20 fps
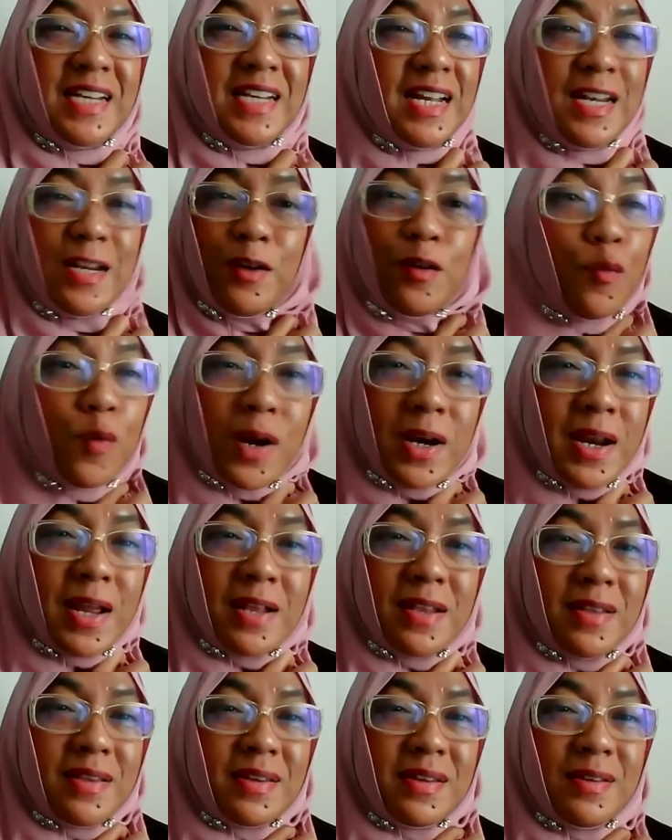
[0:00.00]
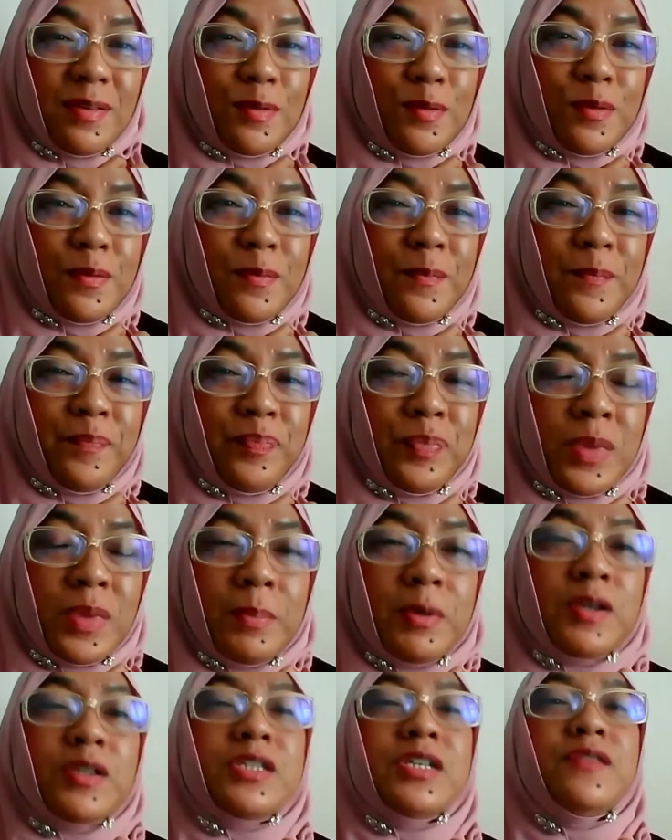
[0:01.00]
And they don't want that too.
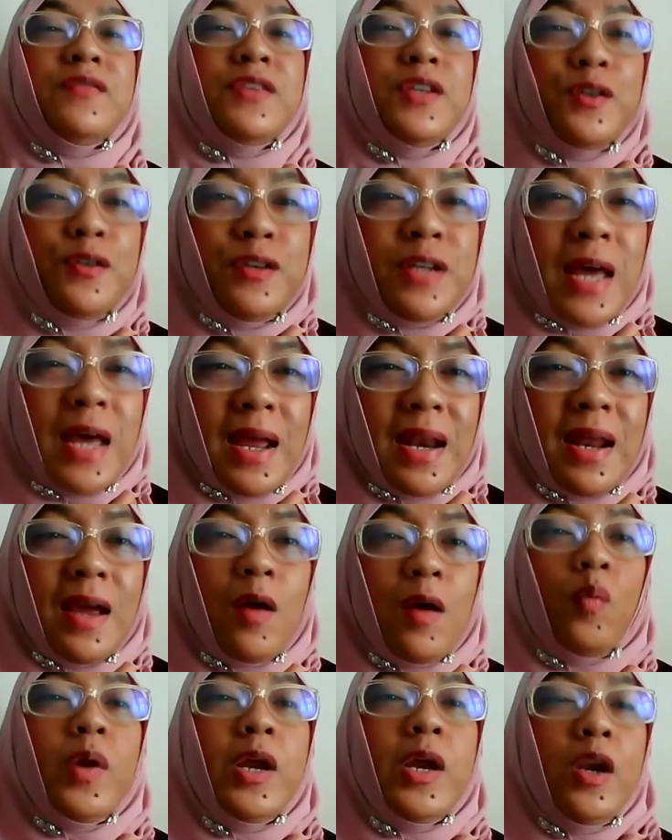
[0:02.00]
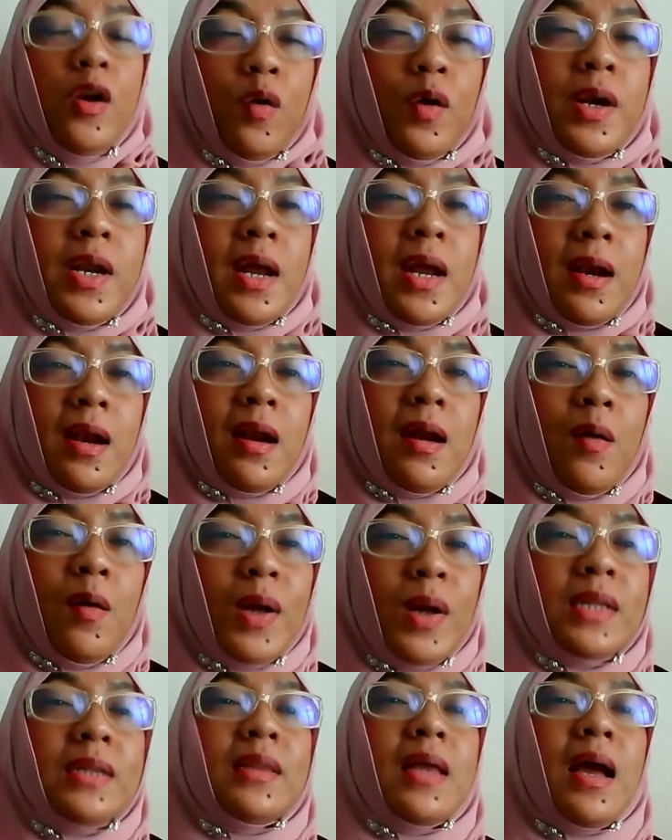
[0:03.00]
Because if you do that, we know that
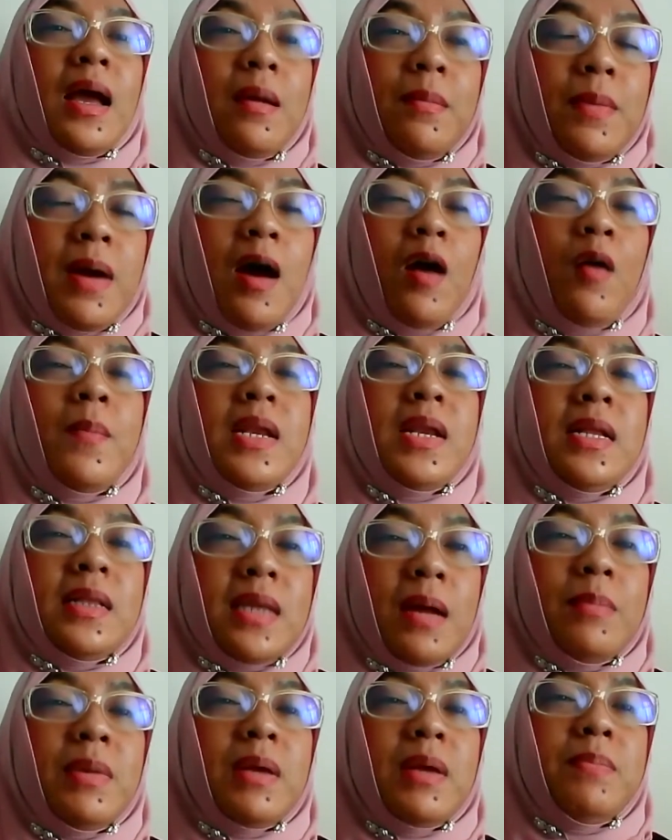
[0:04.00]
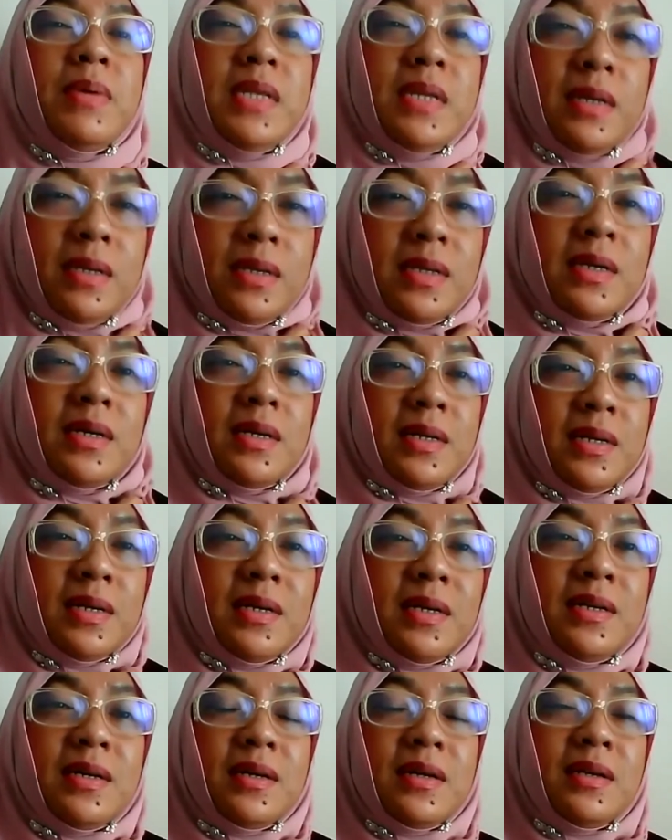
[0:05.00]
what time, how many times they beat the,
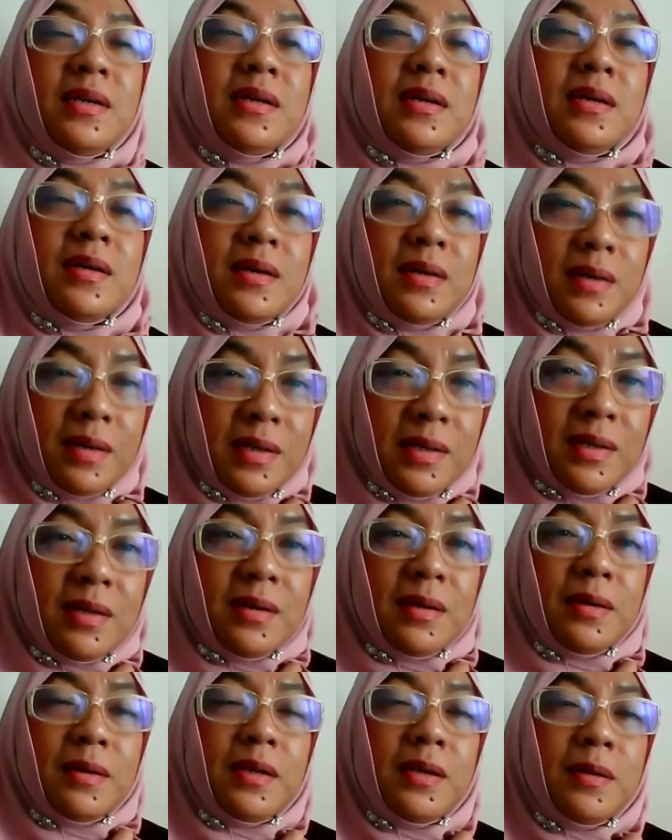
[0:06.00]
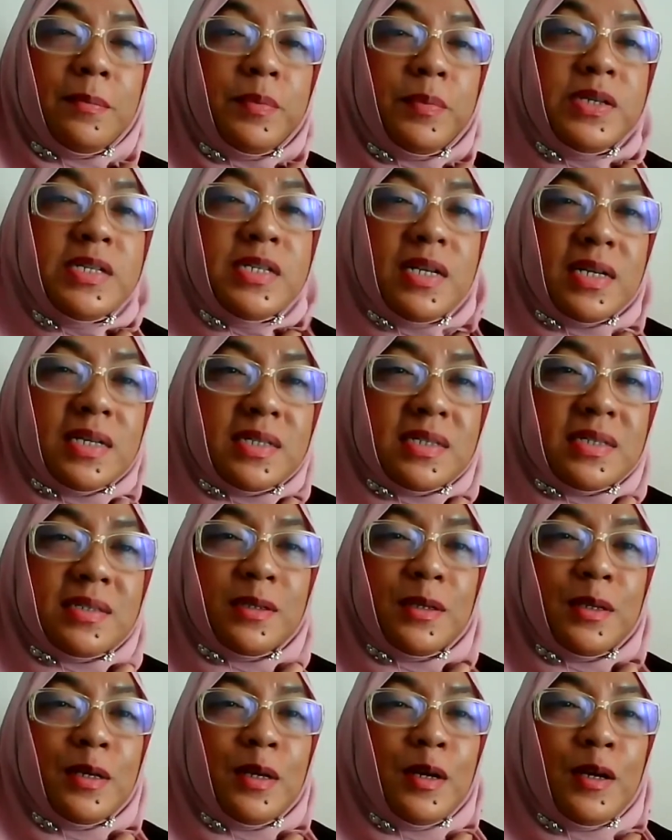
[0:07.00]
the, the, the, the, the prisoners.
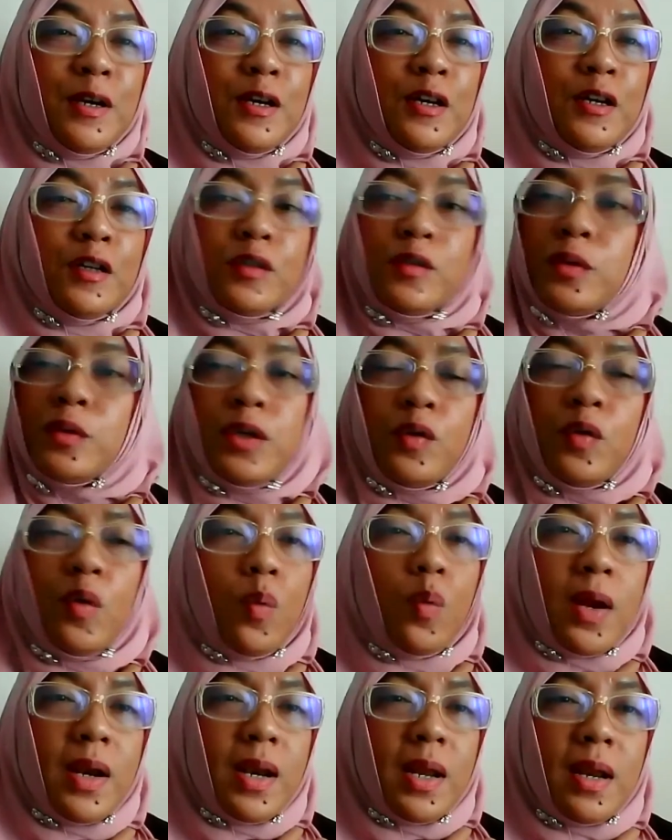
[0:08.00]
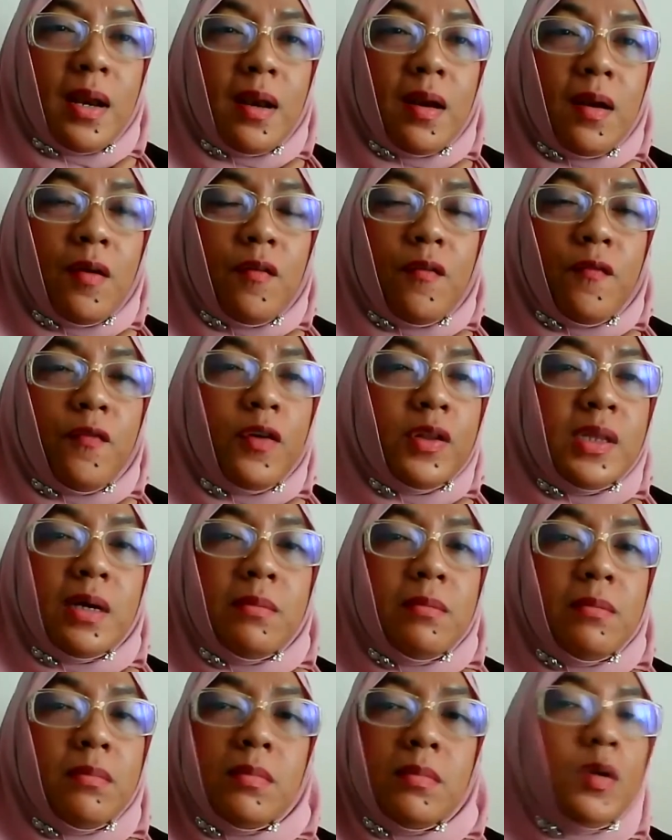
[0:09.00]
So they don't want it. For
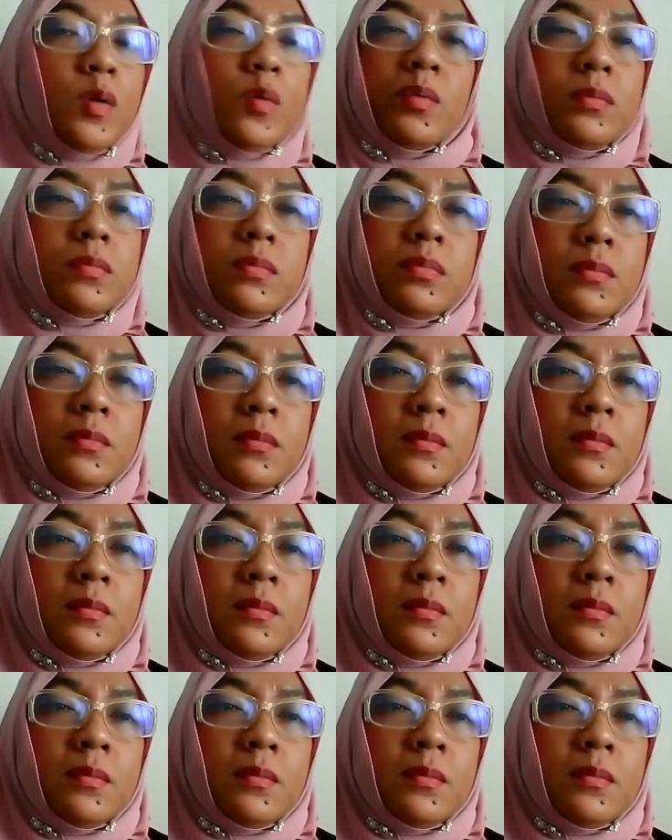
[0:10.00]
them, no.